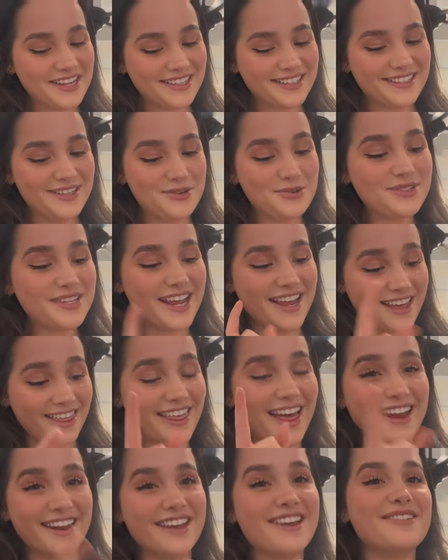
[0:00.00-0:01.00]
You take
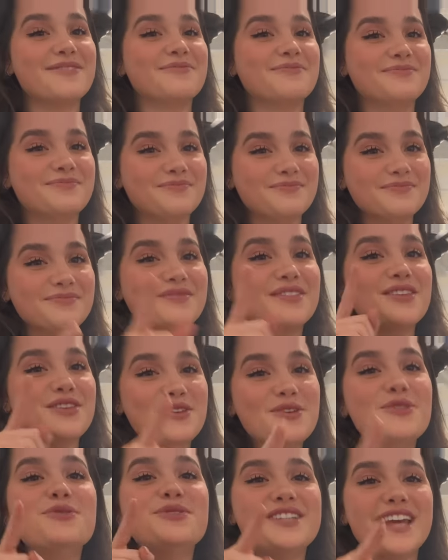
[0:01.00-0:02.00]
that in.
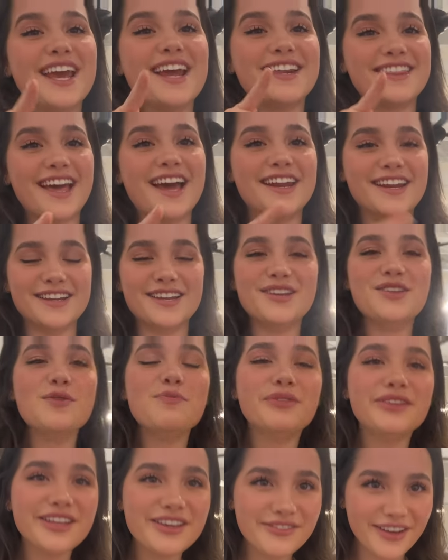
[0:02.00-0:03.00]
You take that in. Can you
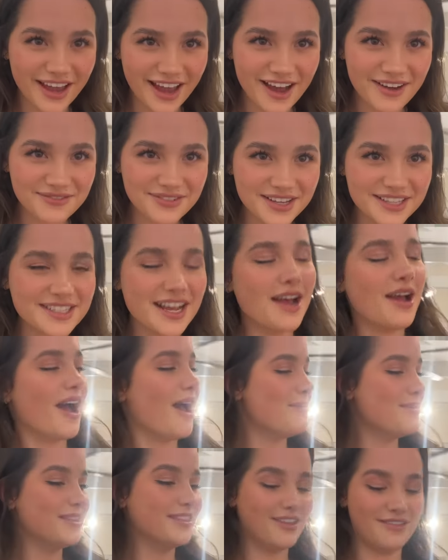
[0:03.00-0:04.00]
believe I have this? I,
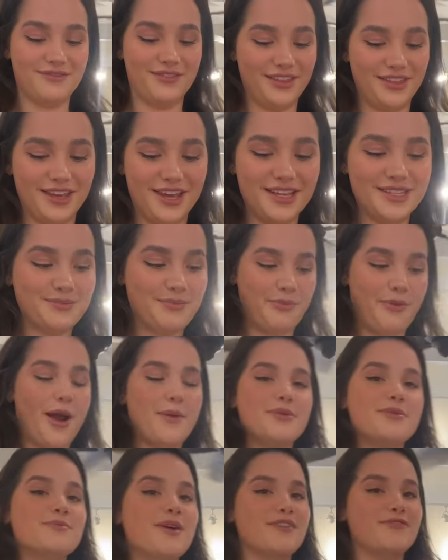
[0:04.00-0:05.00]
am in love with it. It's
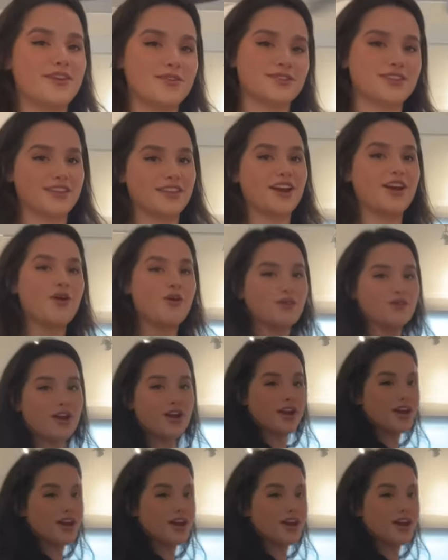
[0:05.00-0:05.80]
probably my favorite thing that I own right